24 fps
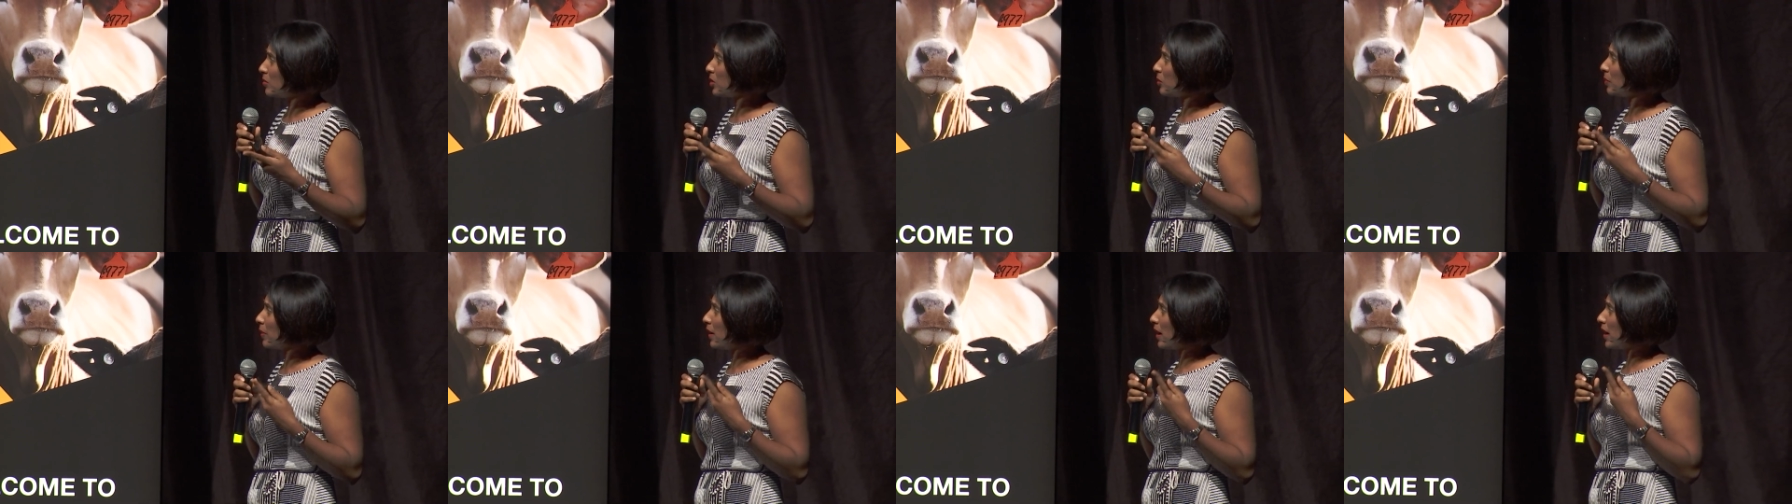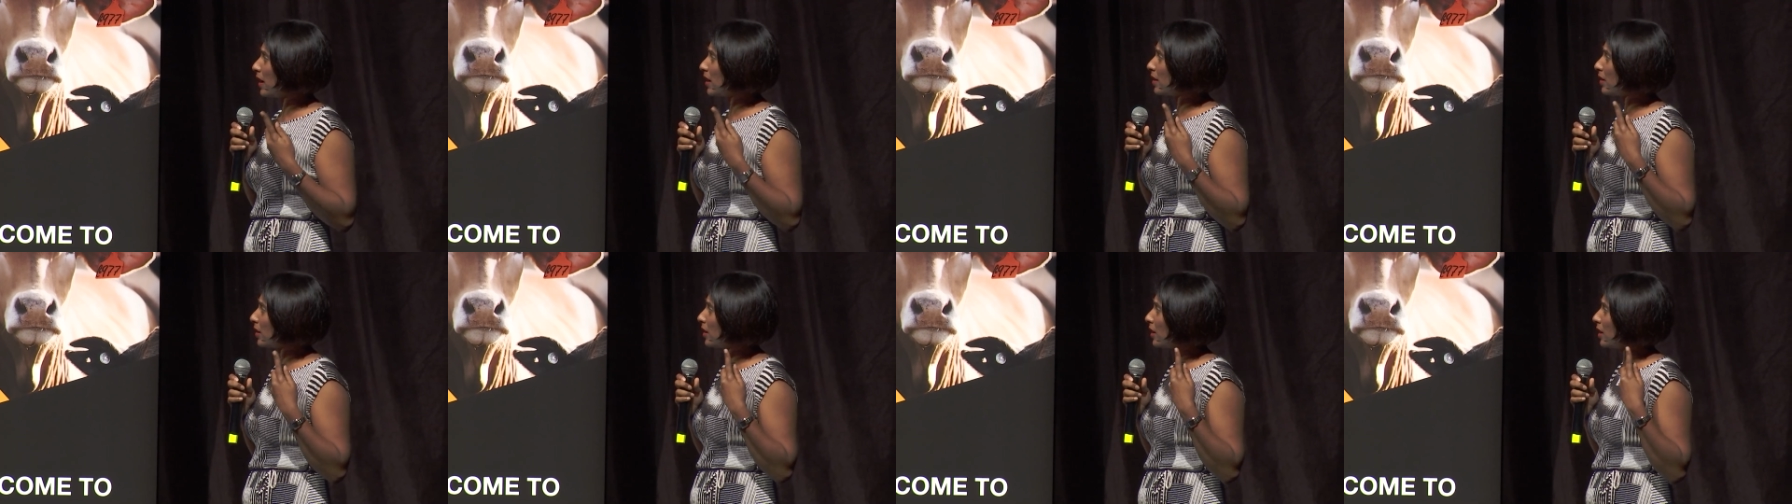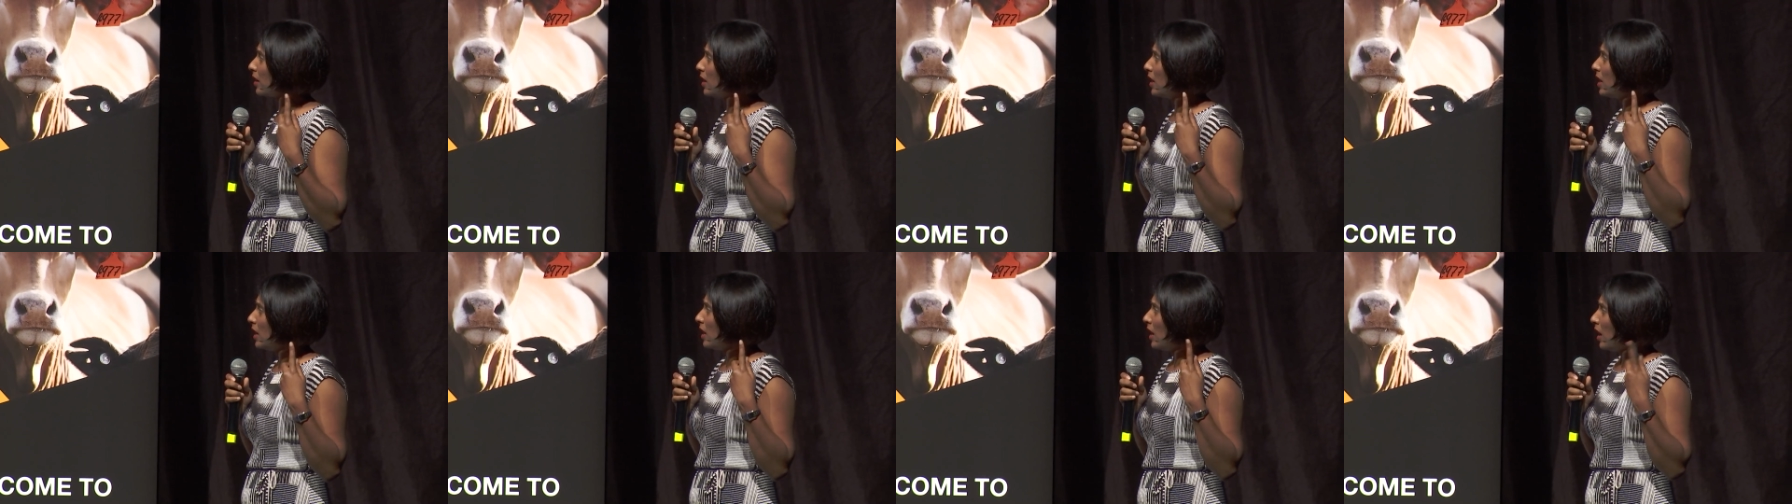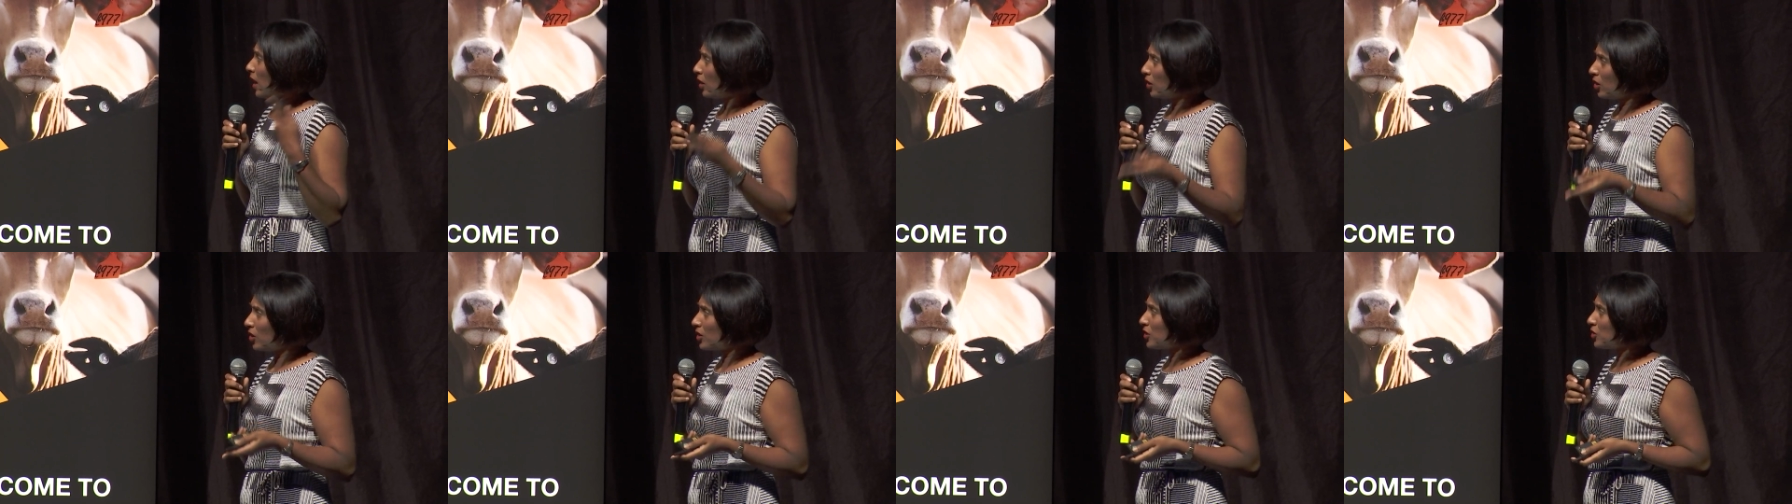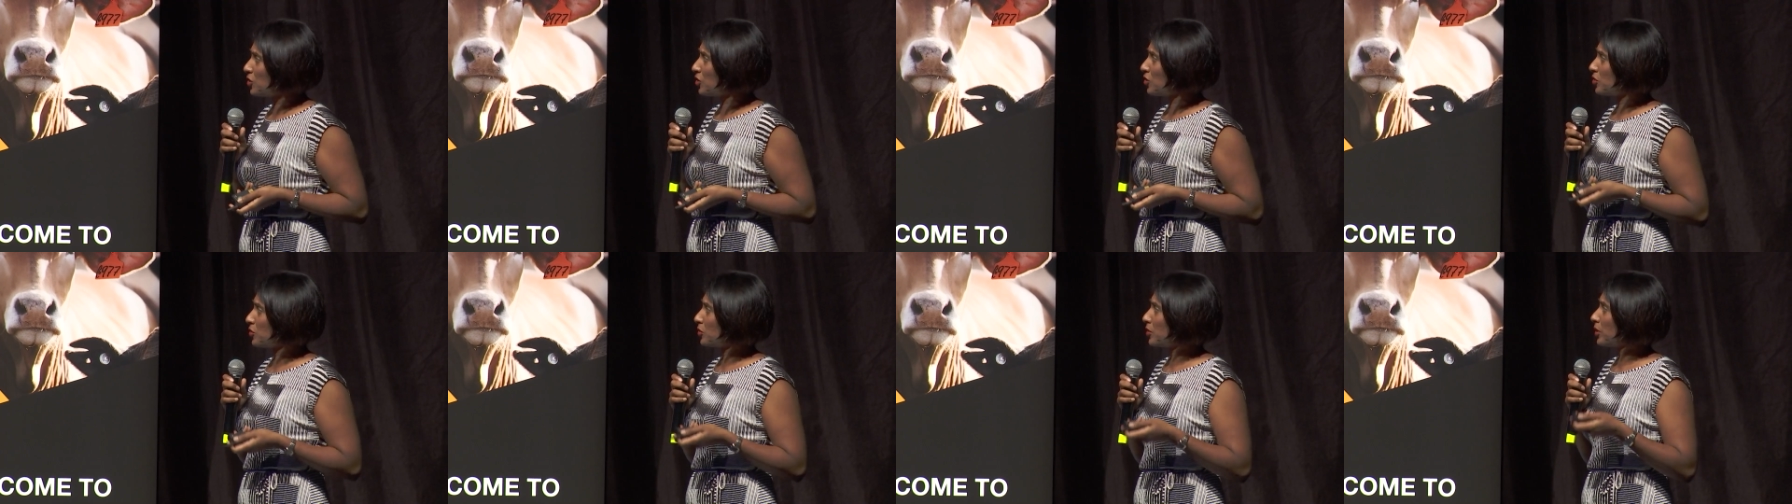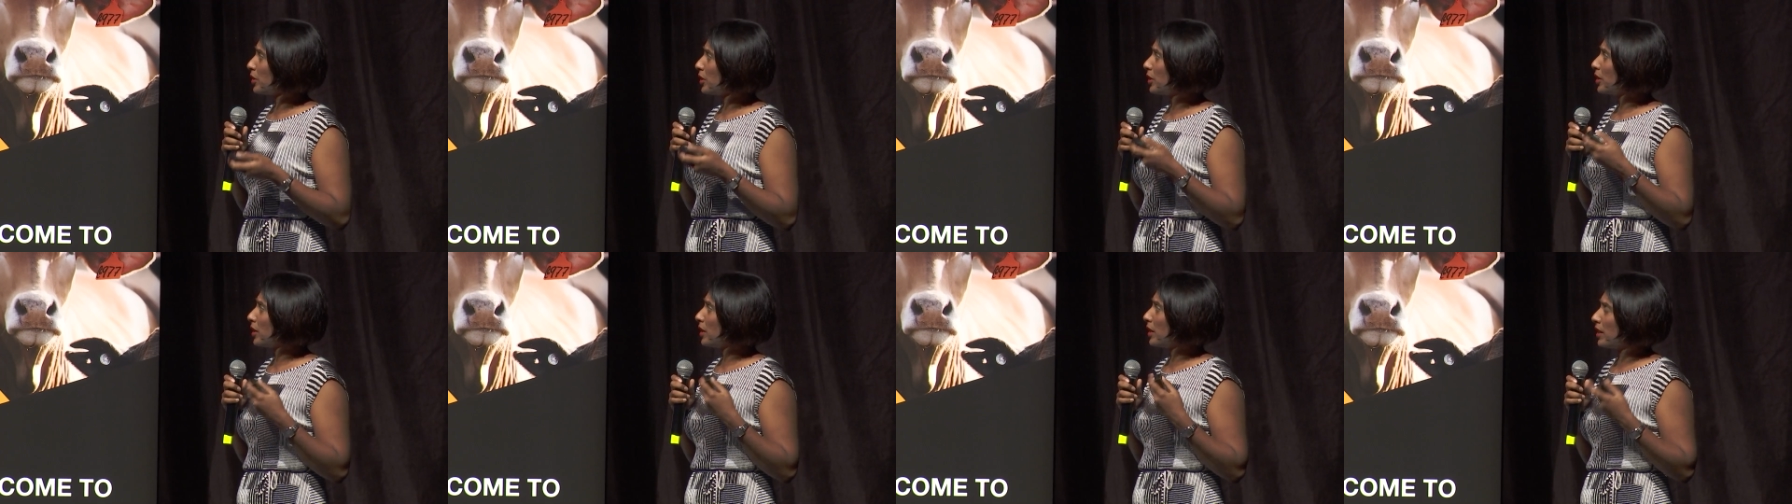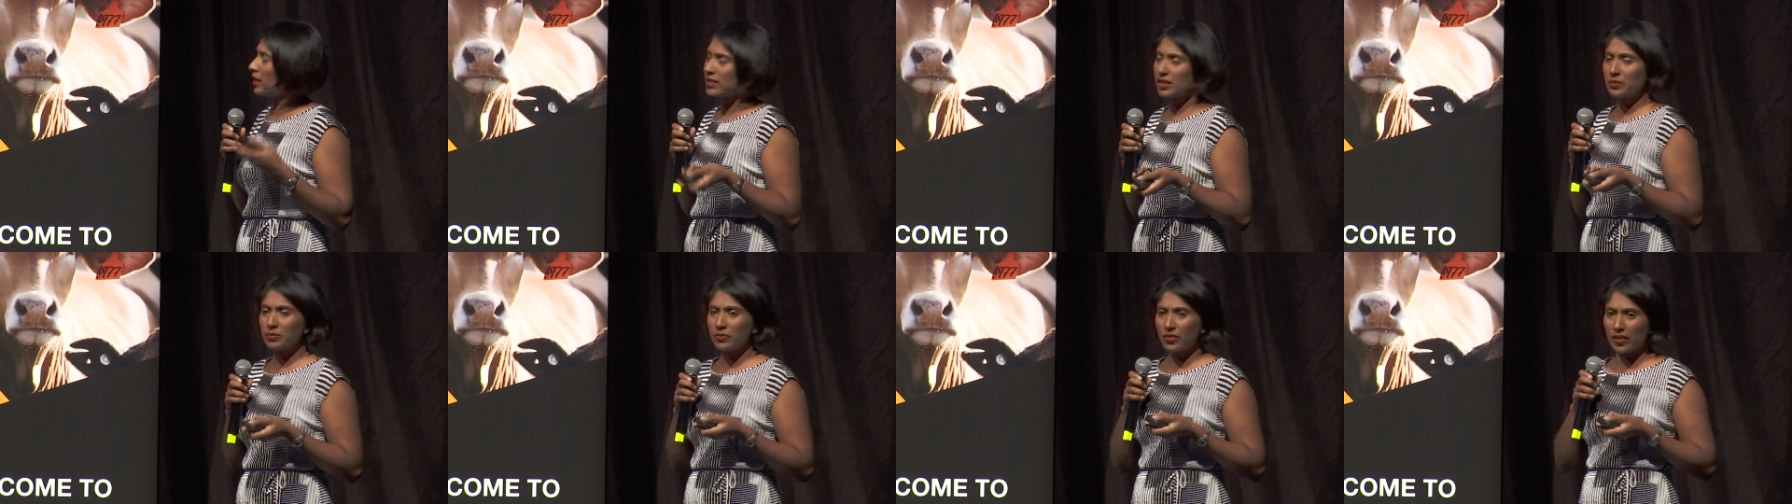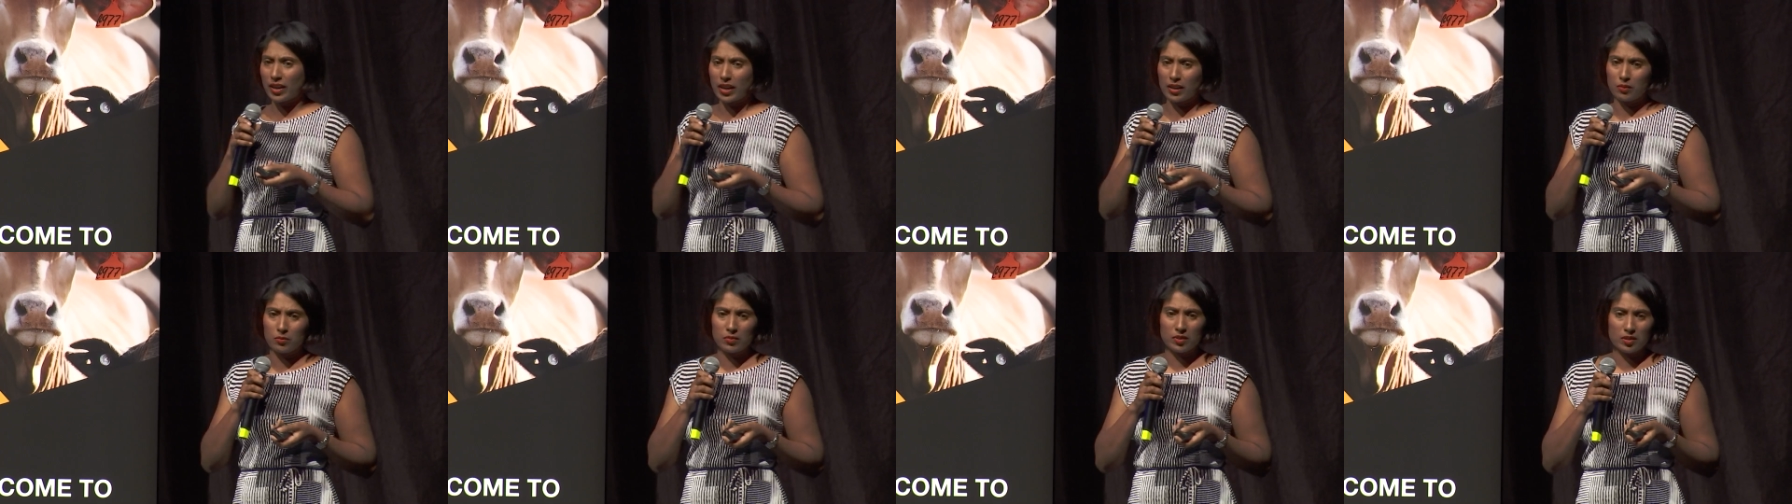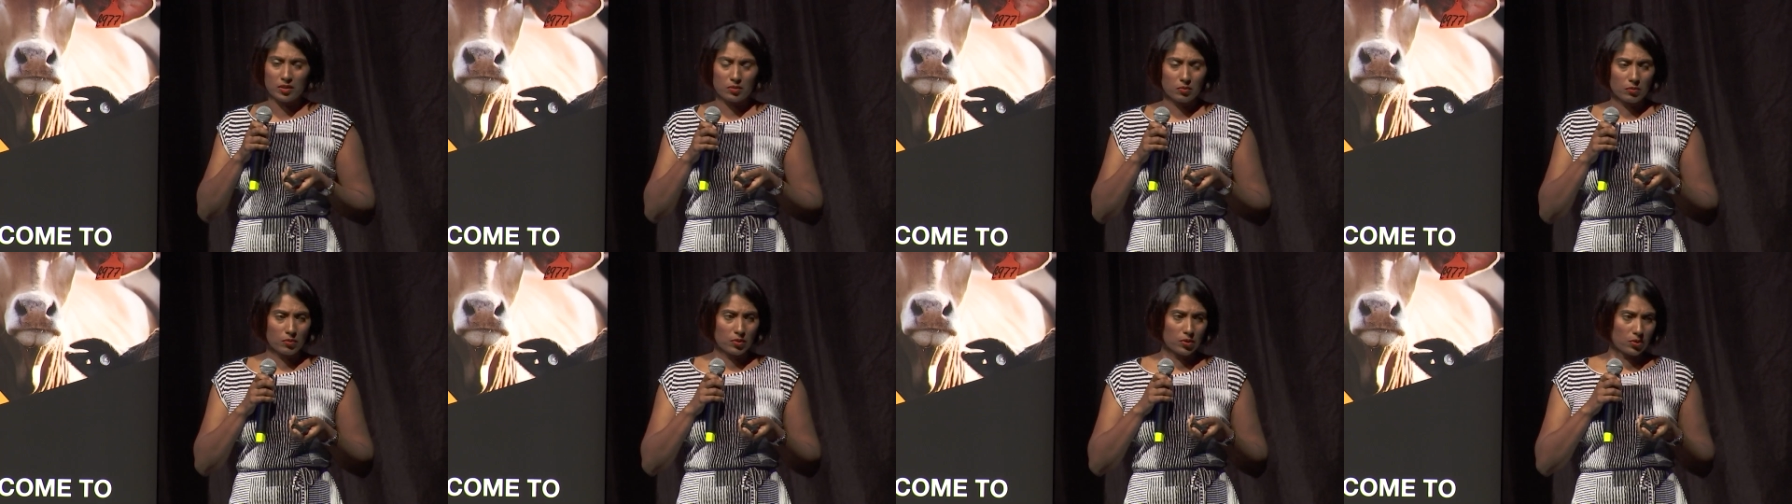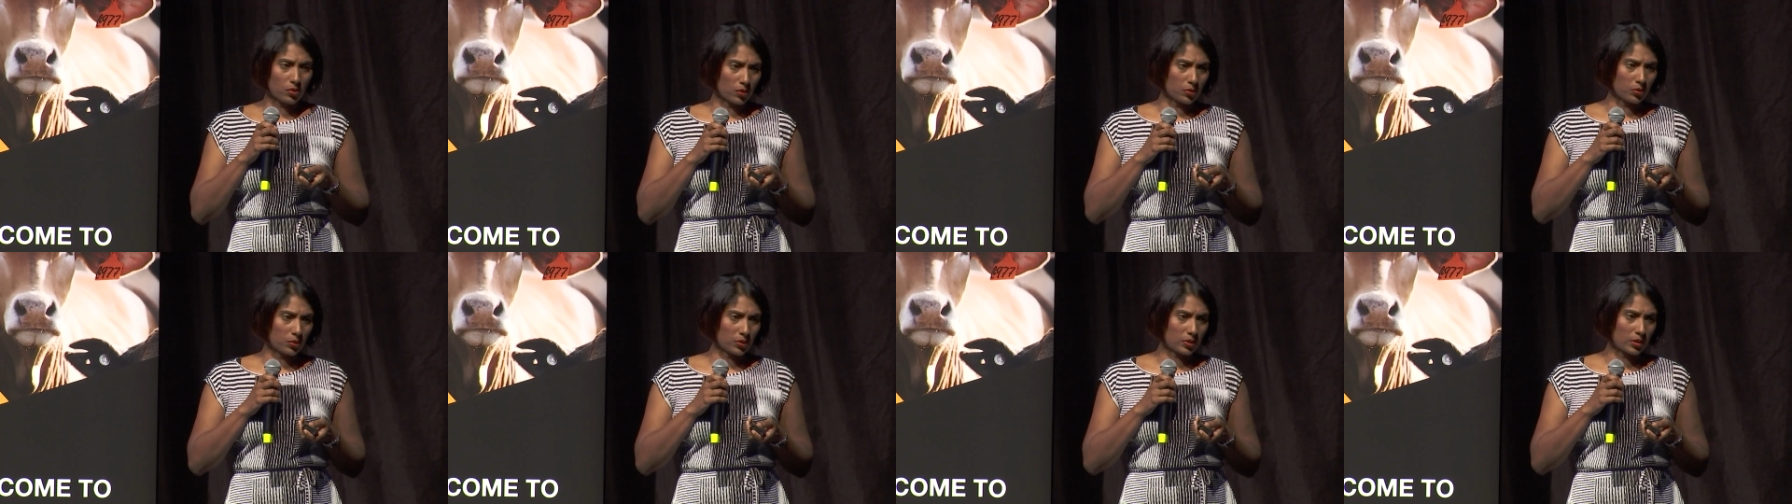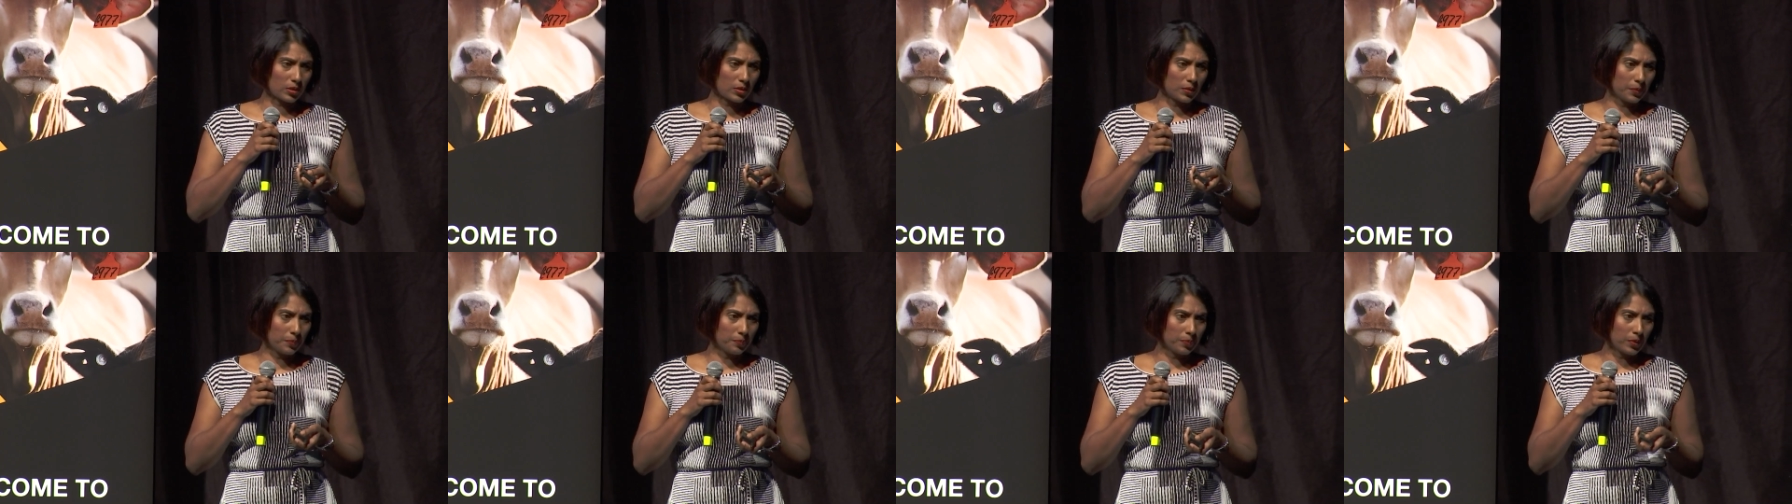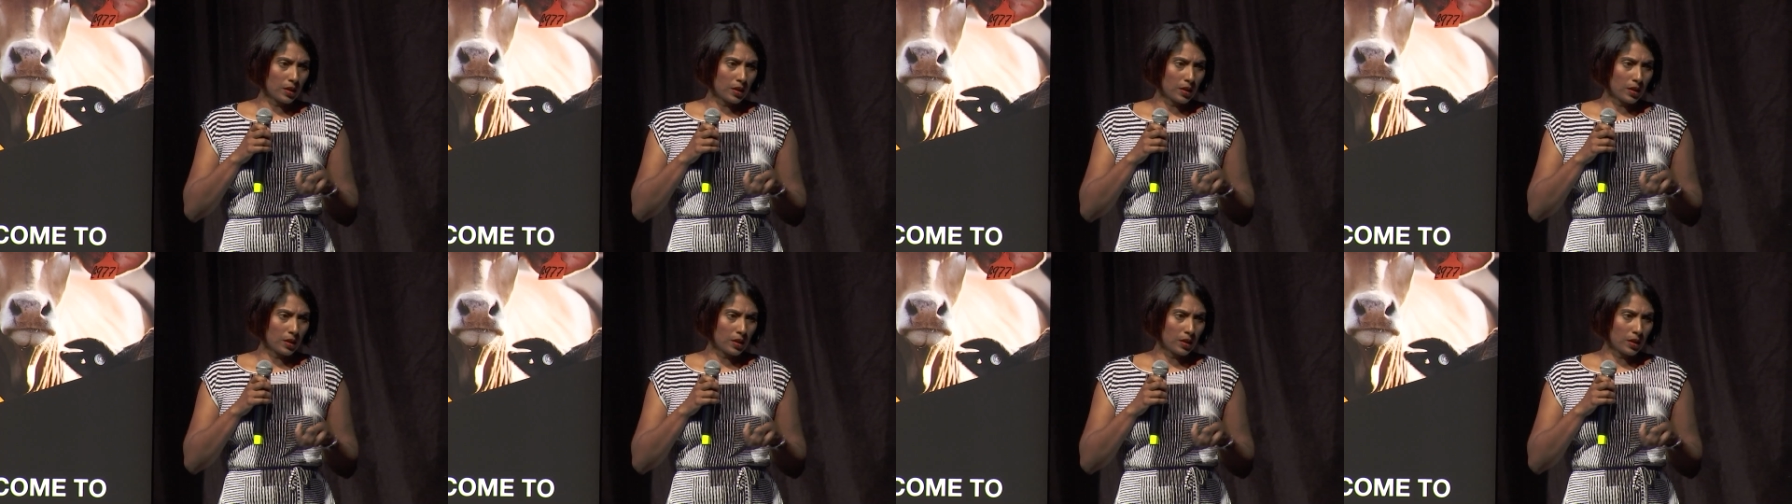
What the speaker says: milk powder, a lot of sugar, some vitamins and minerals.